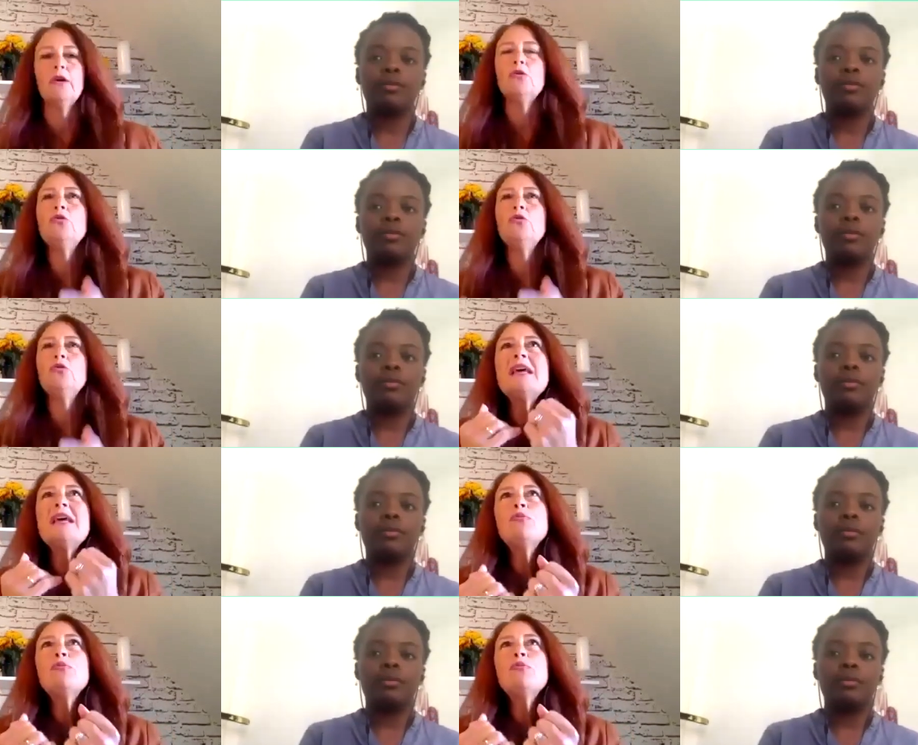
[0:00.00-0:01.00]
Speaker 1: Nous
Speaker 2: nous
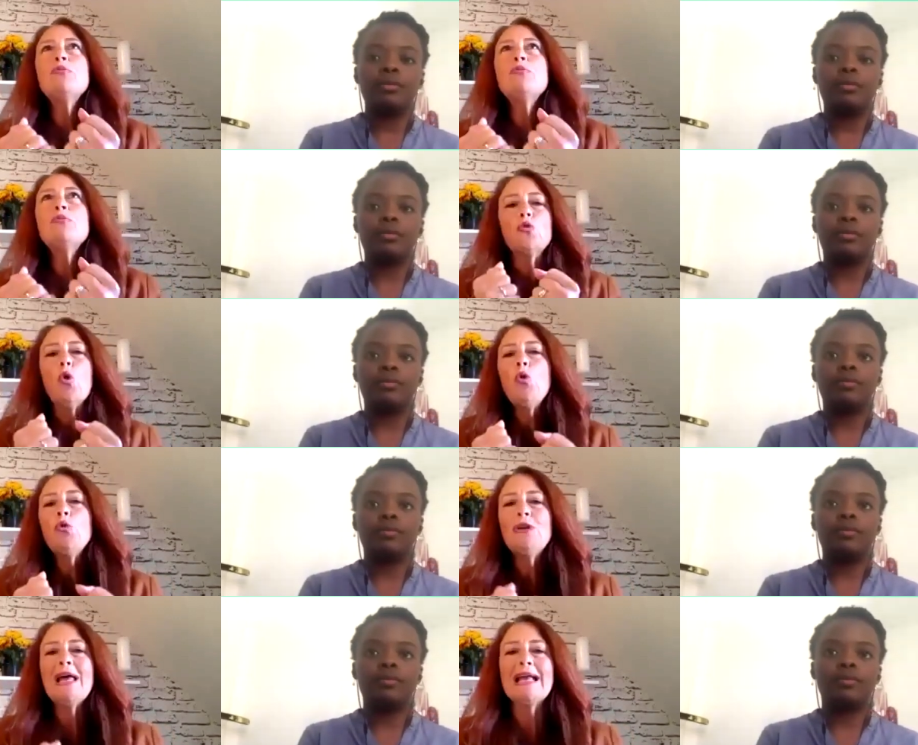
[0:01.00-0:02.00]
approchons du trône de
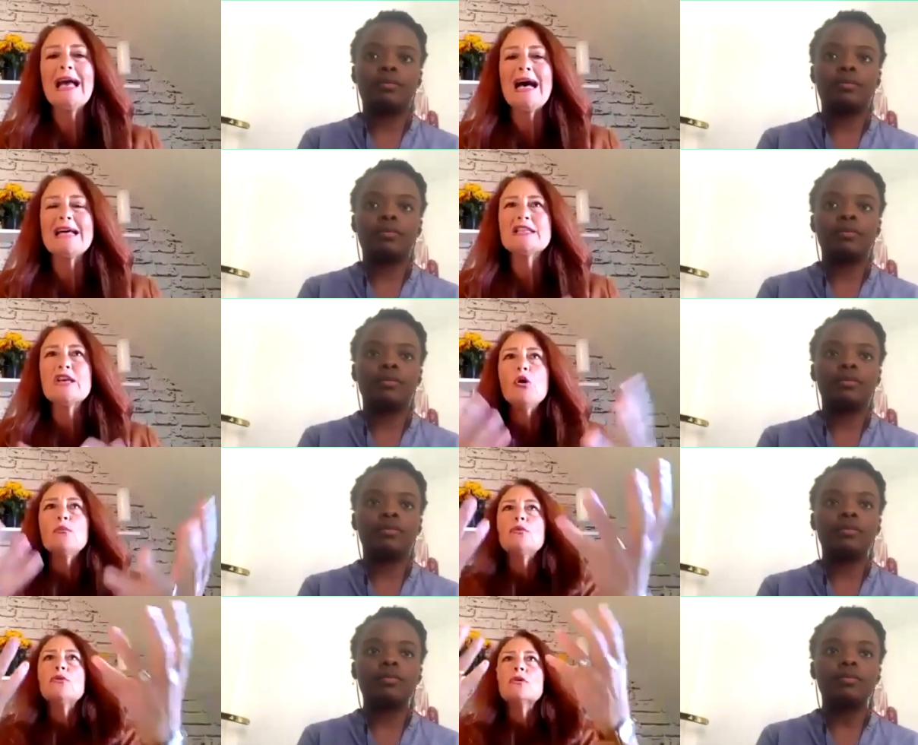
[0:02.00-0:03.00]
la grâce
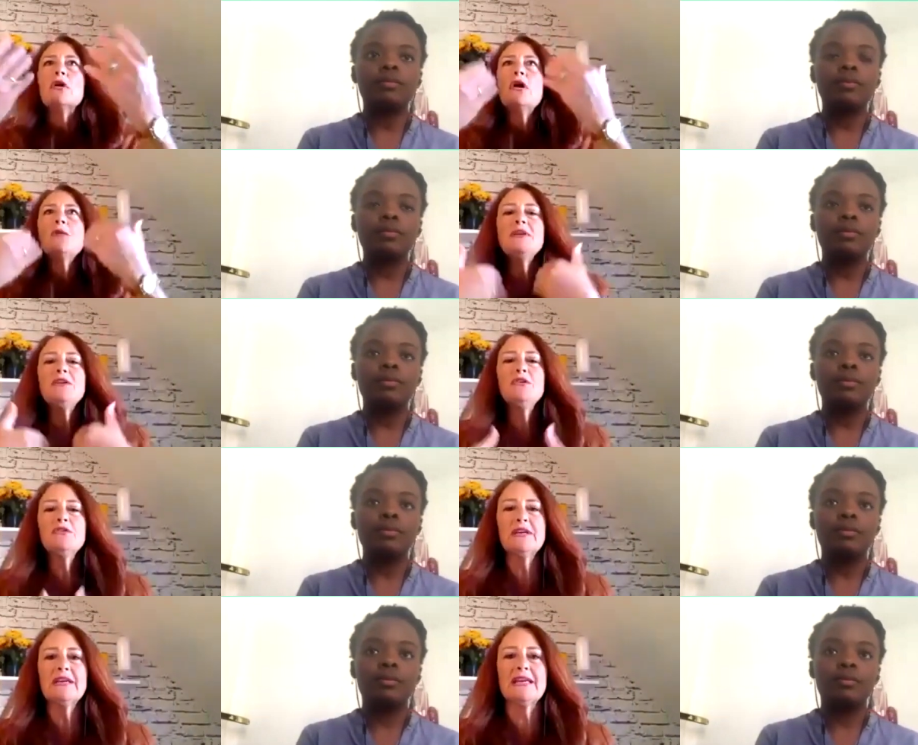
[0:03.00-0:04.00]
pour remplir notre
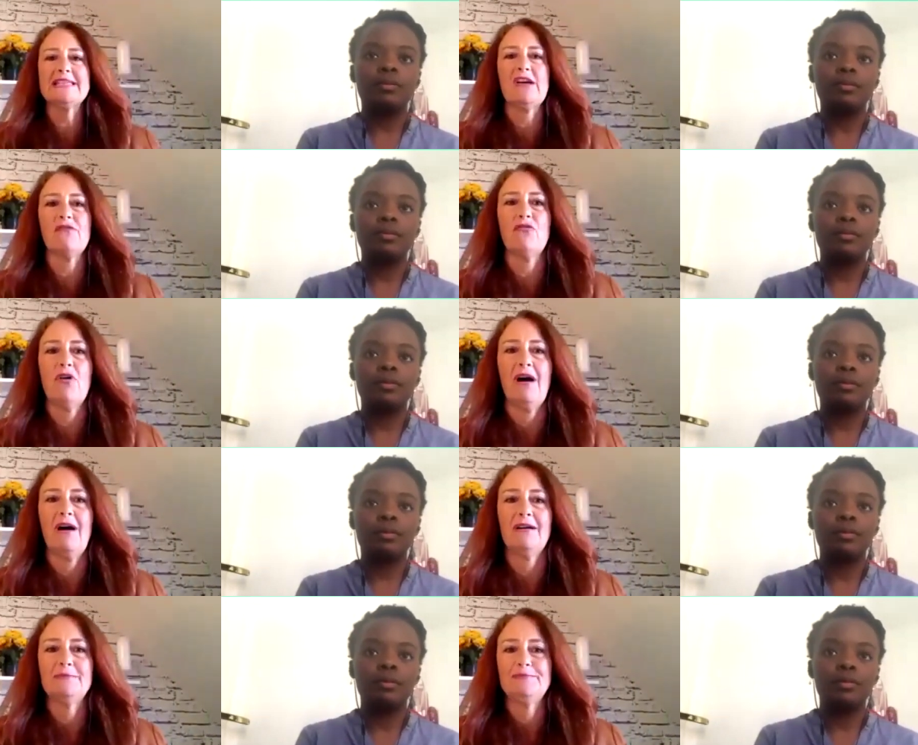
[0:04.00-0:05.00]
réservoir.
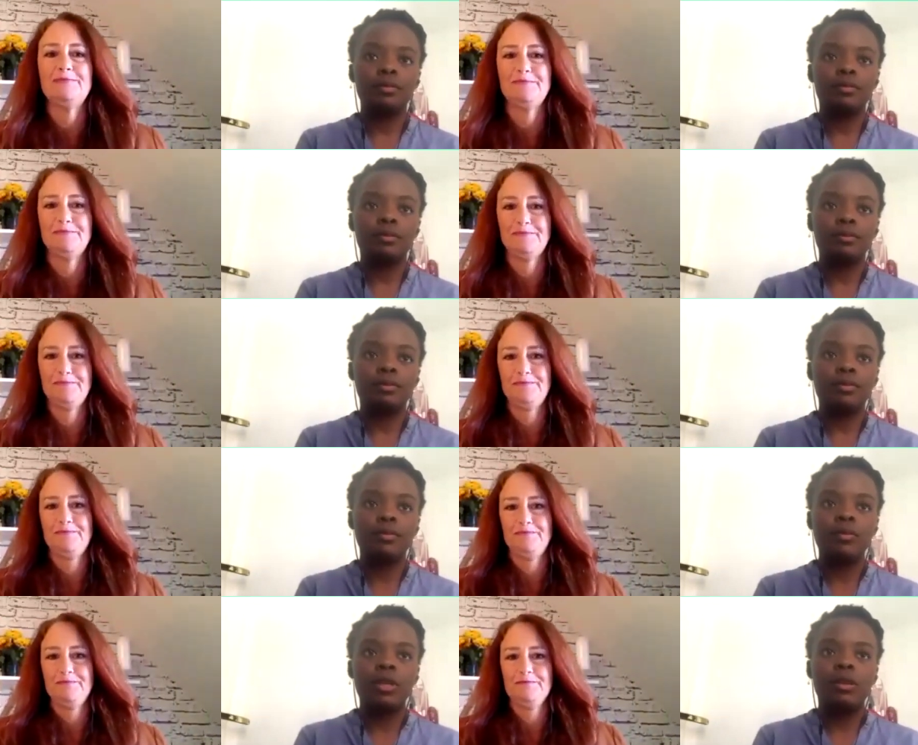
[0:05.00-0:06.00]

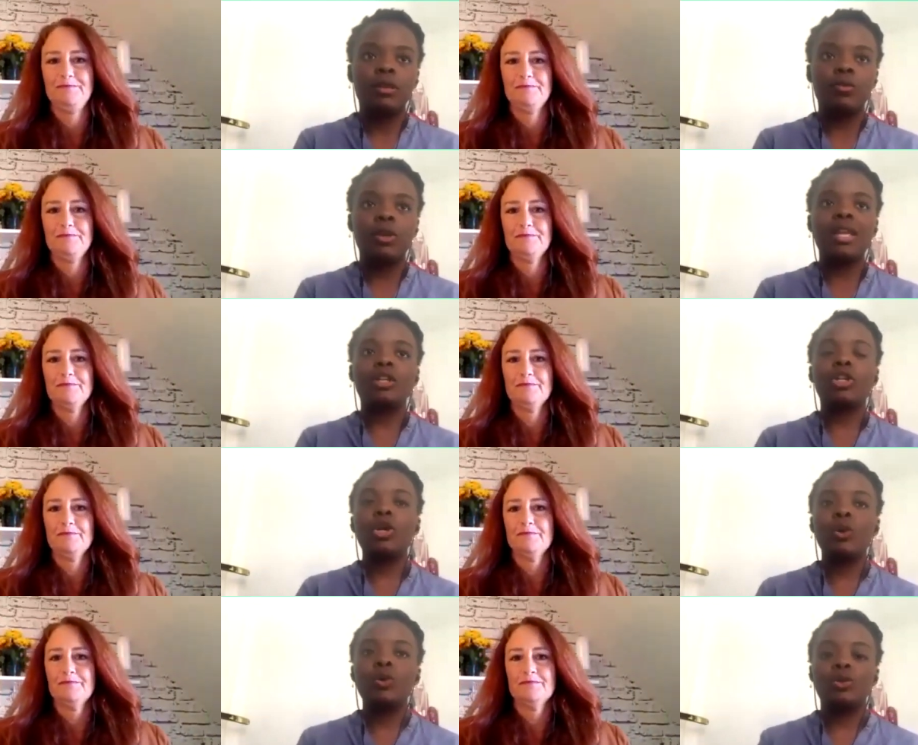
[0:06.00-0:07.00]
Speaker 1: We get
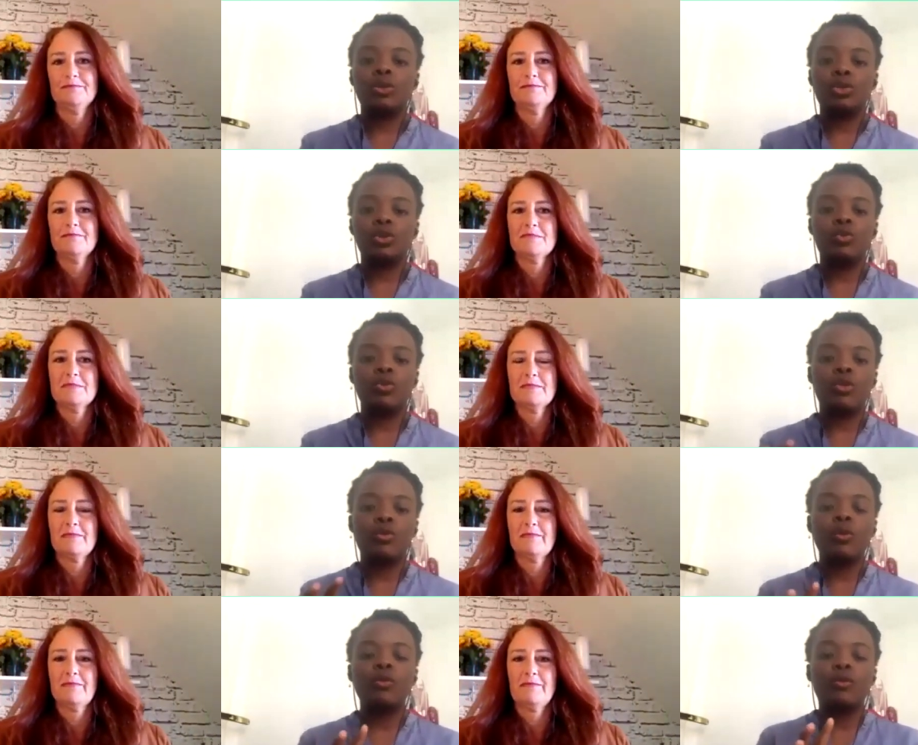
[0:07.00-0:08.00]
close to the
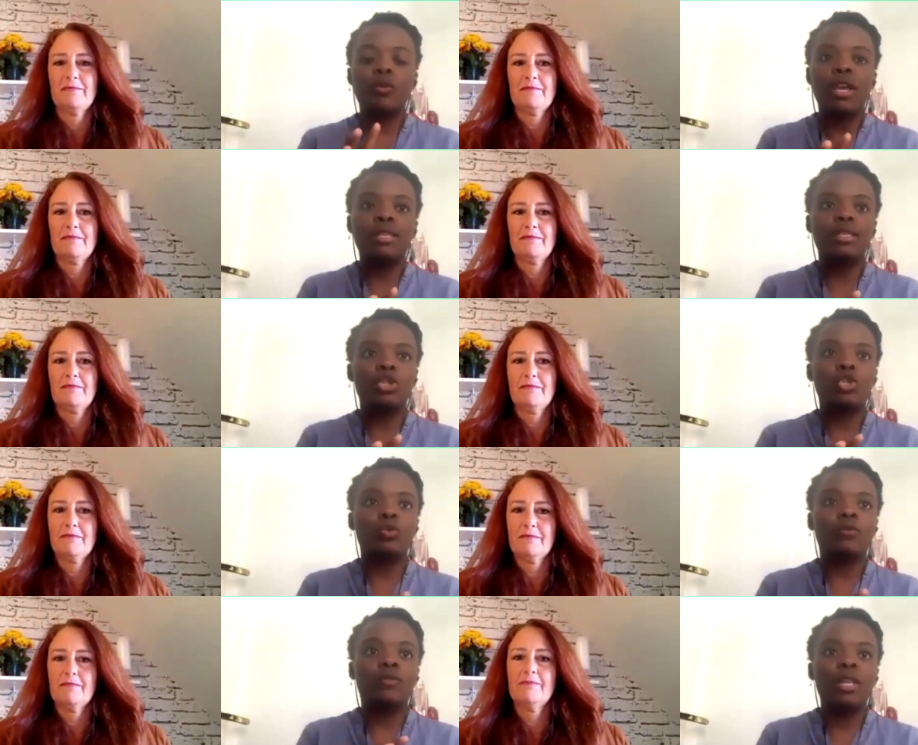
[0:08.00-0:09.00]
throne of grace to
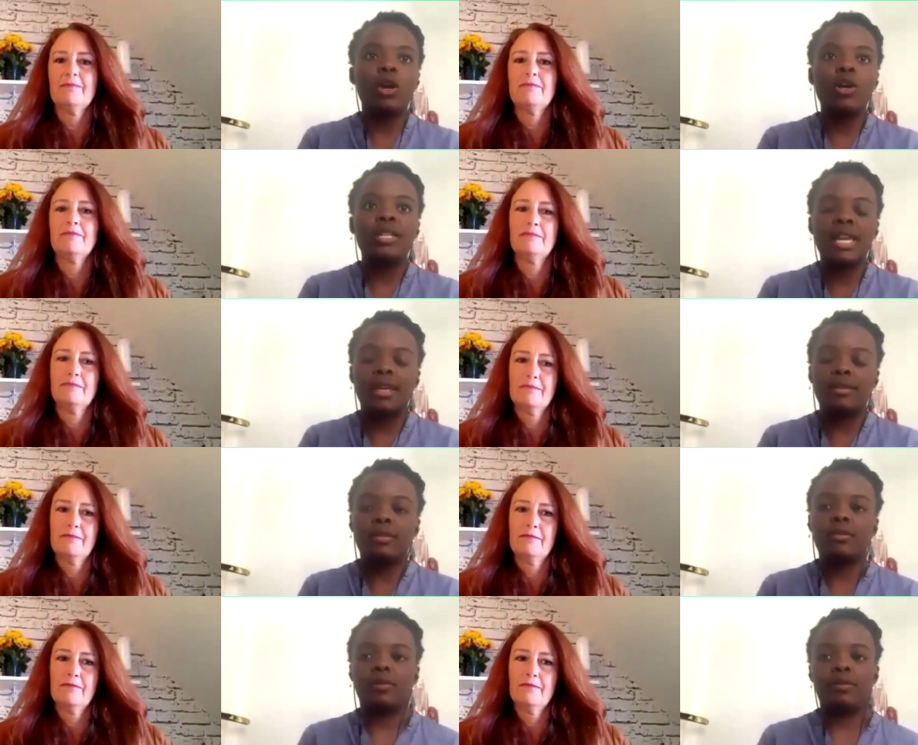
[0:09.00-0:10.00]
fill our tanks.
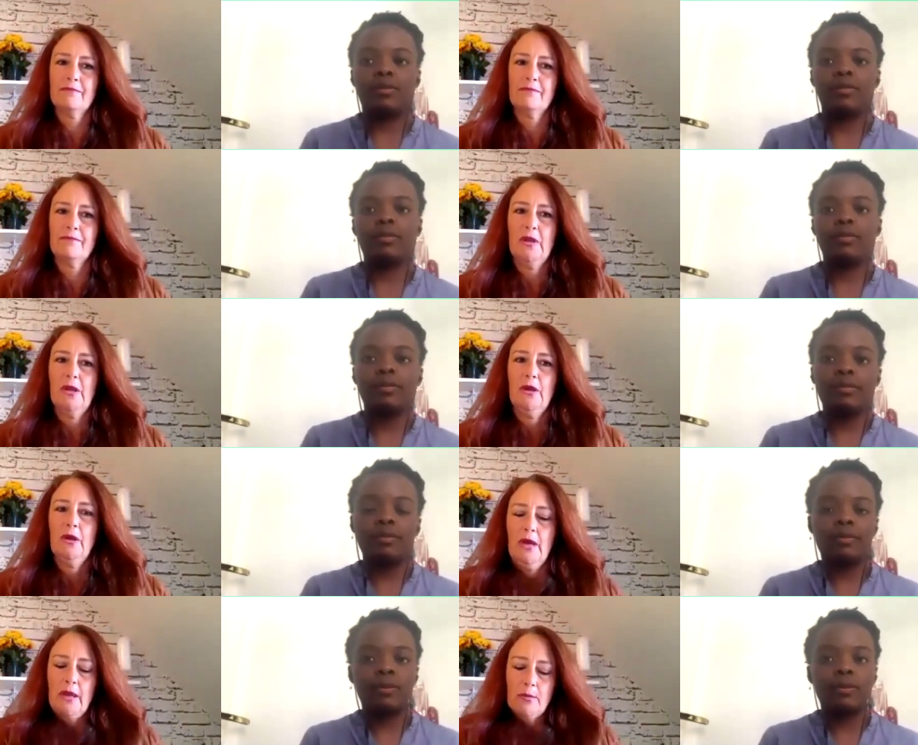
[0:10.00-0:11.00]

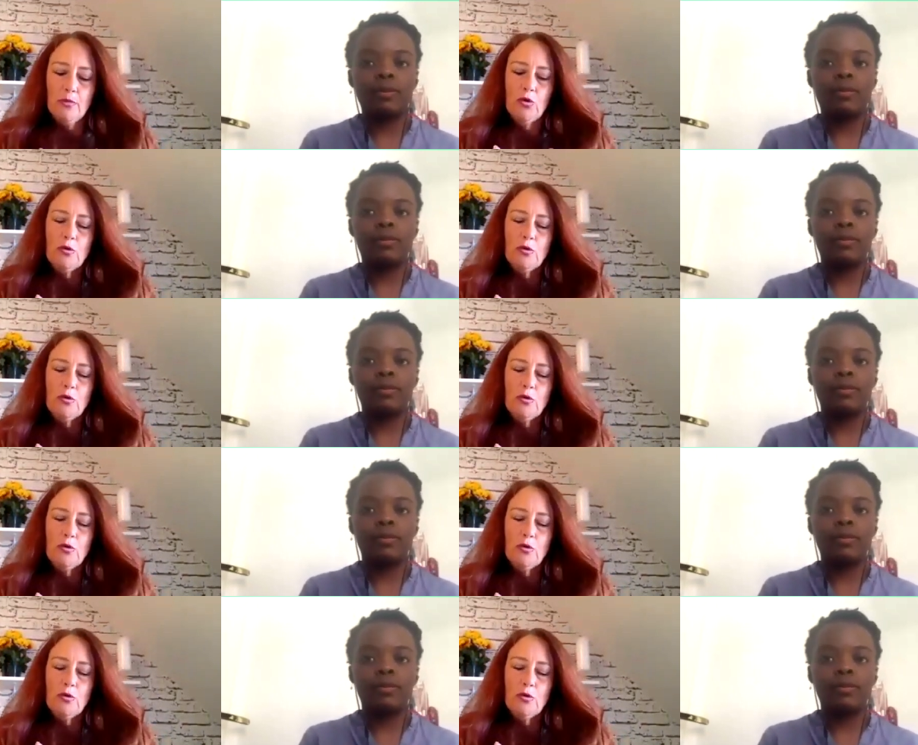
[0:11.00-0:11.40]
Speaker 2: Pour